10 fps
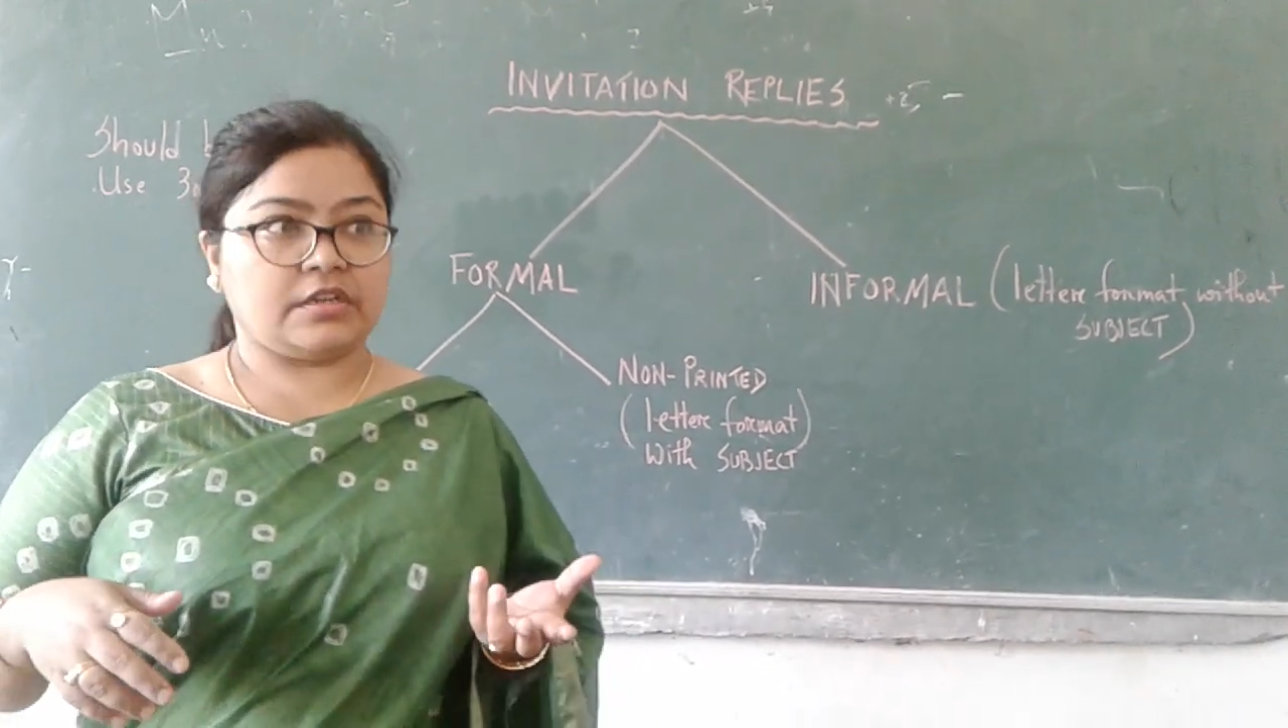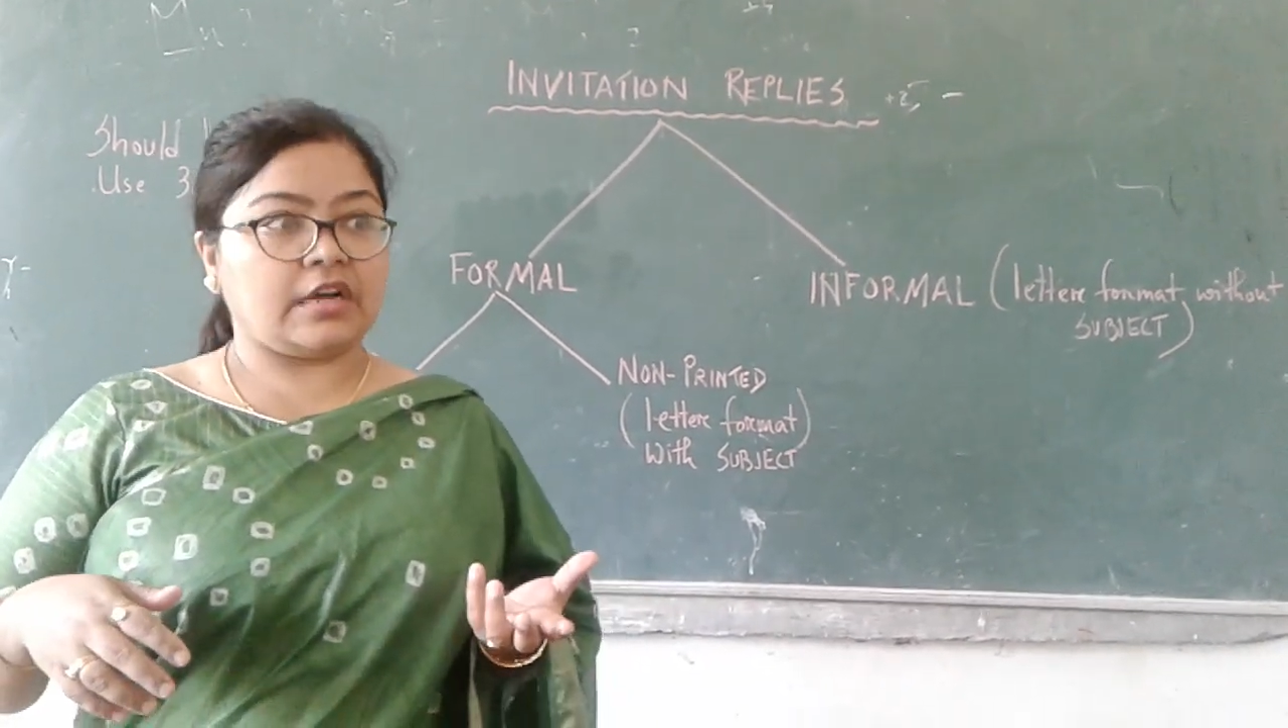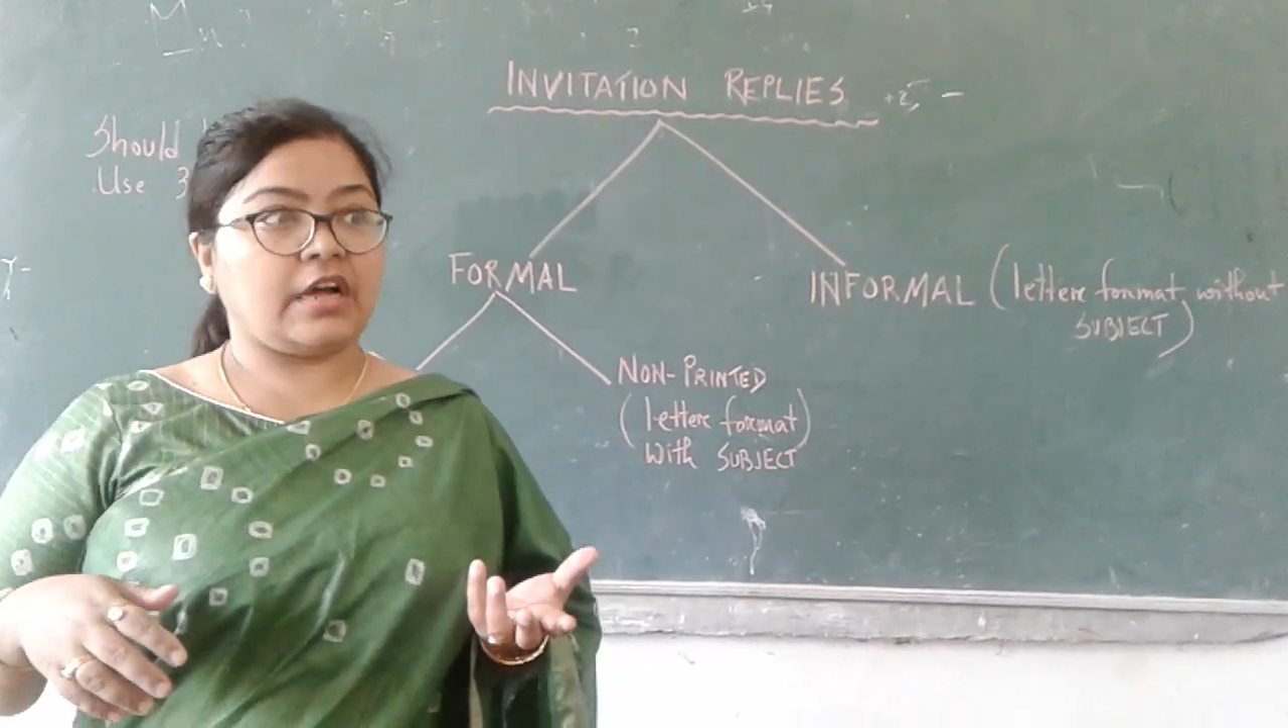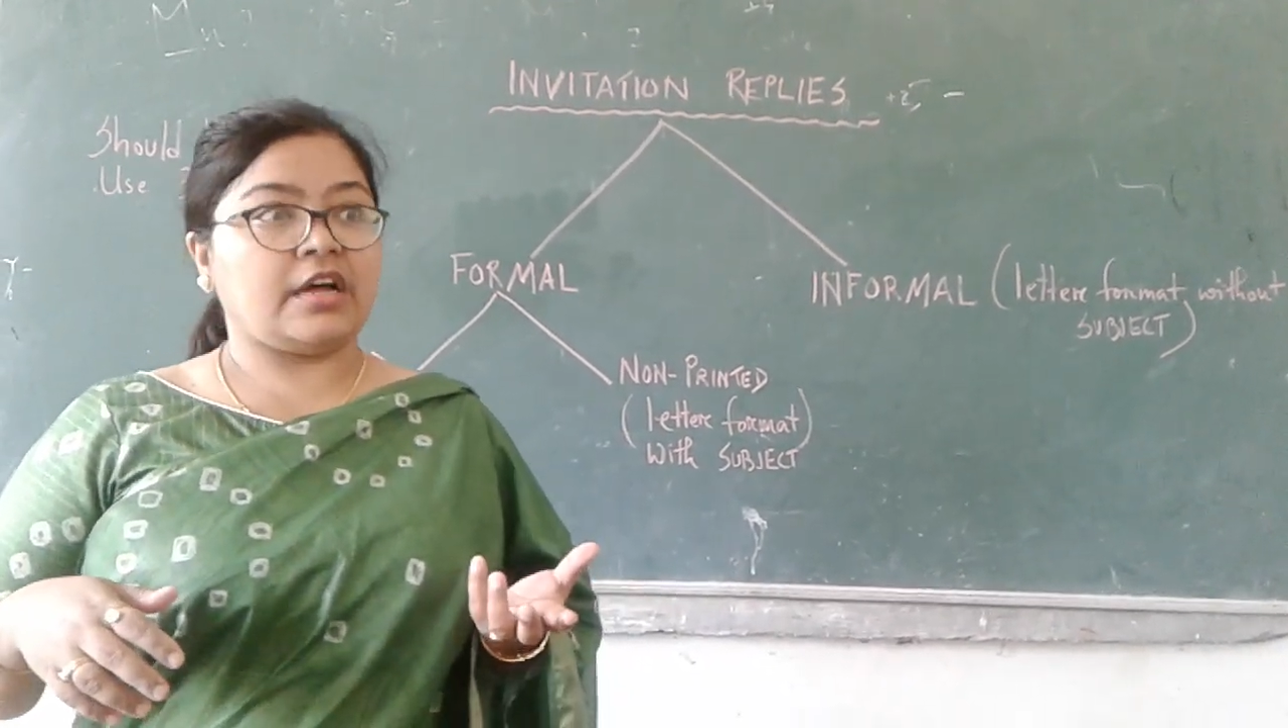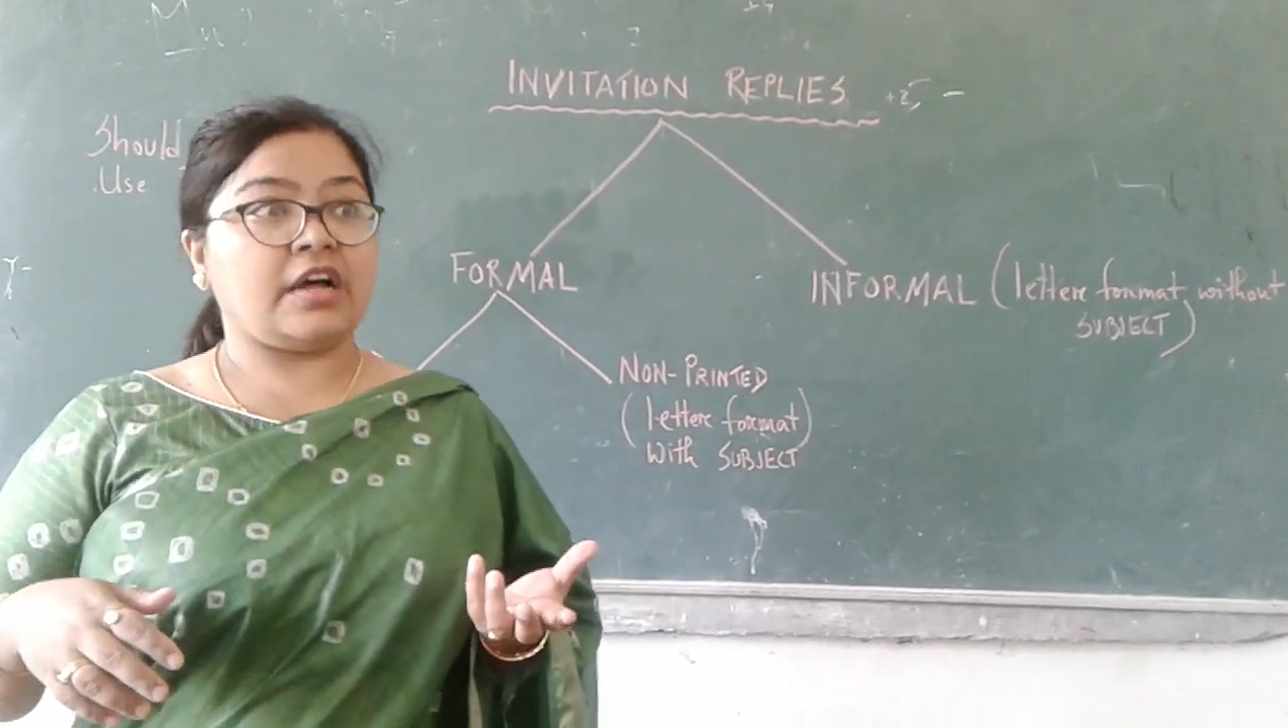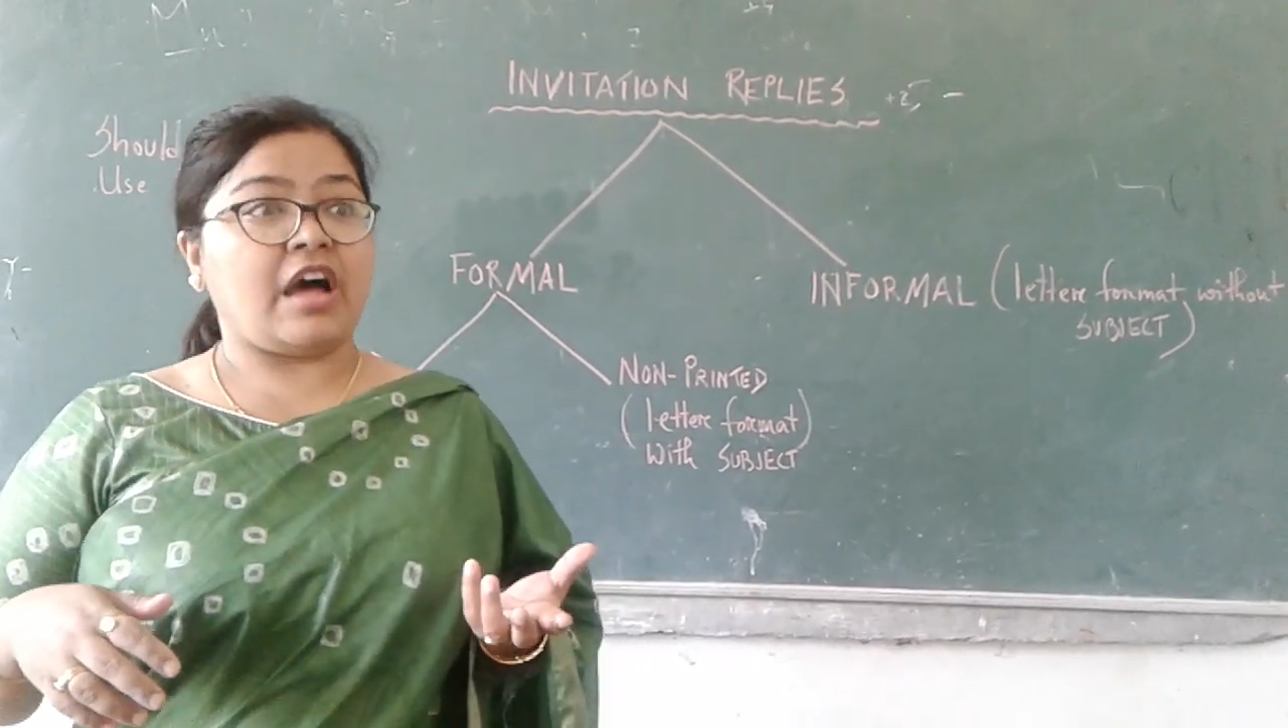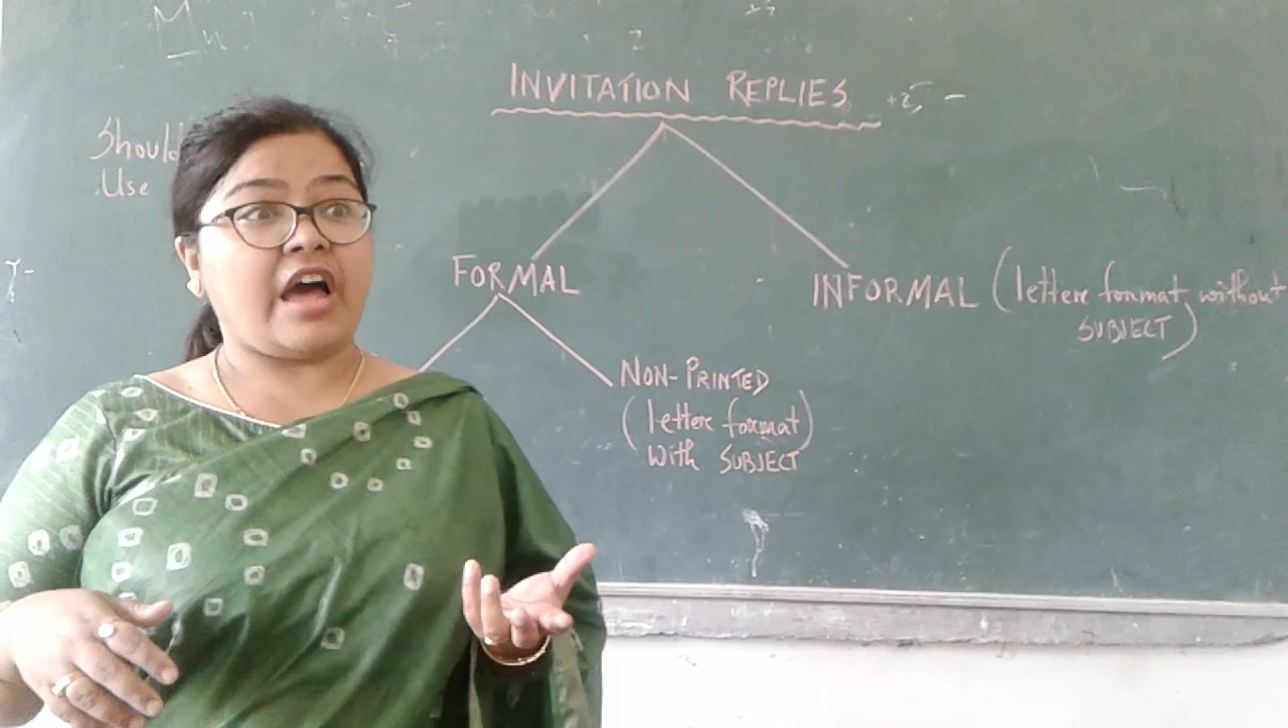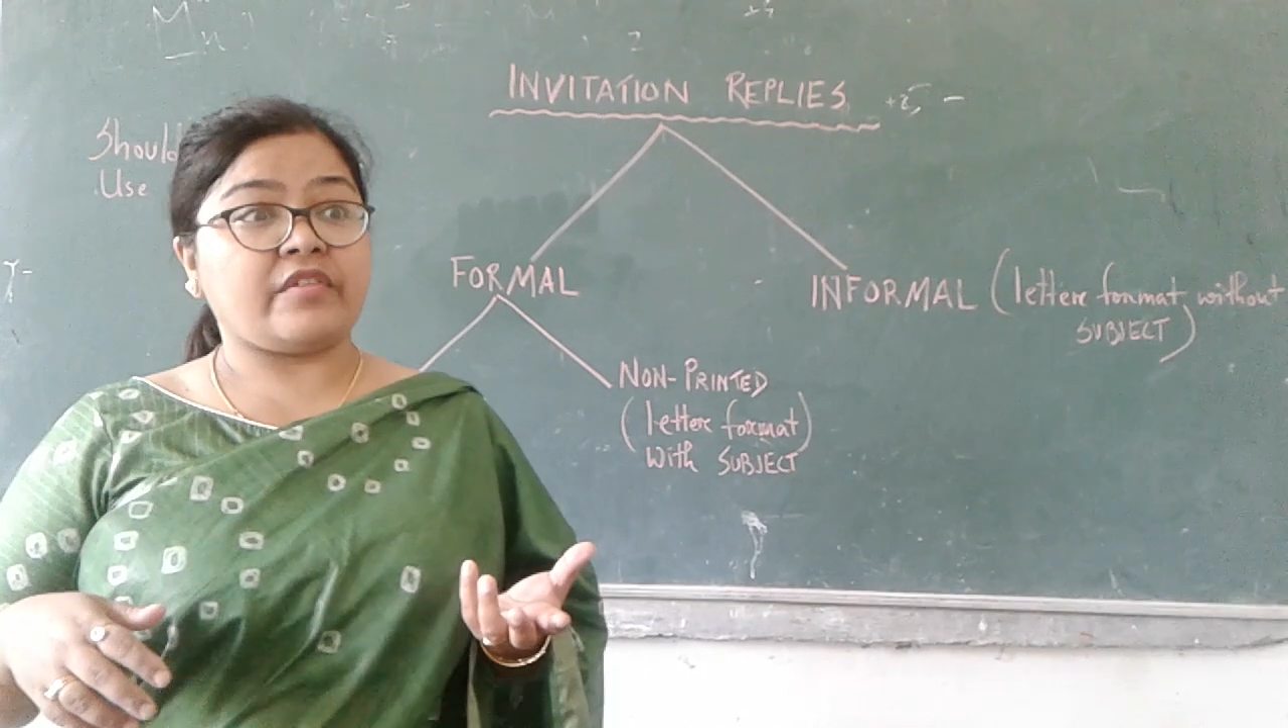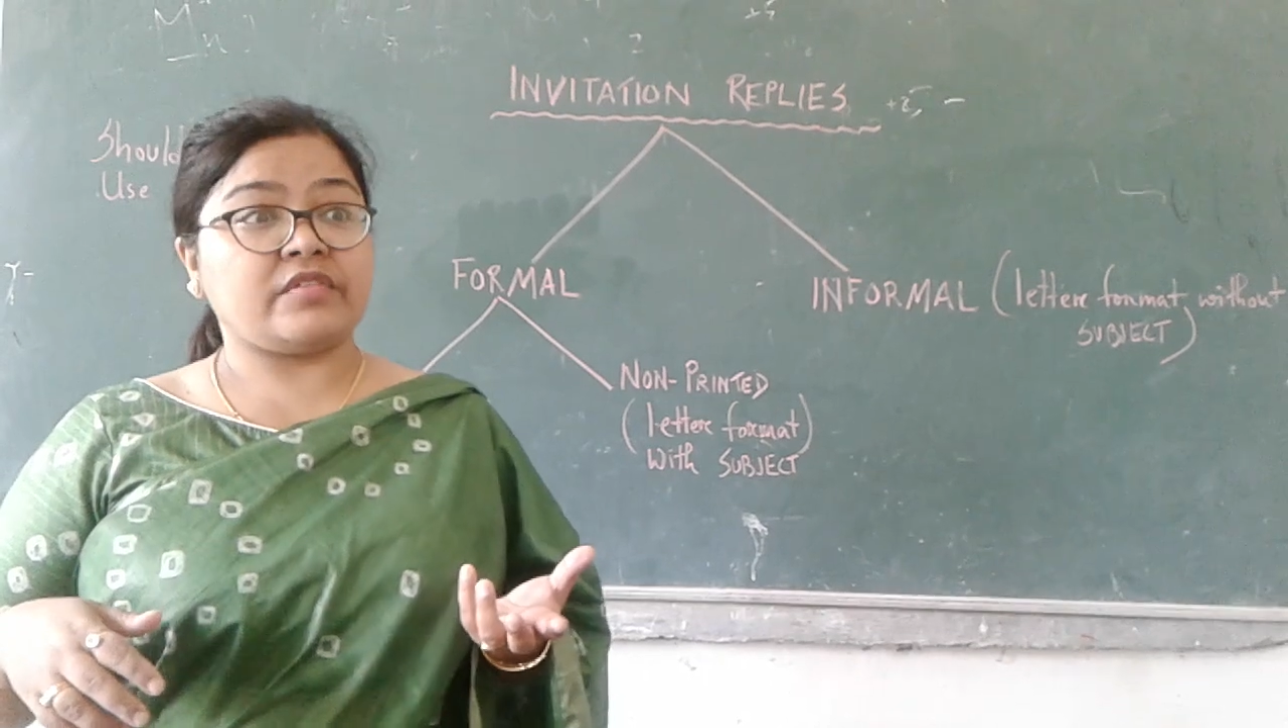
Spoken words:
I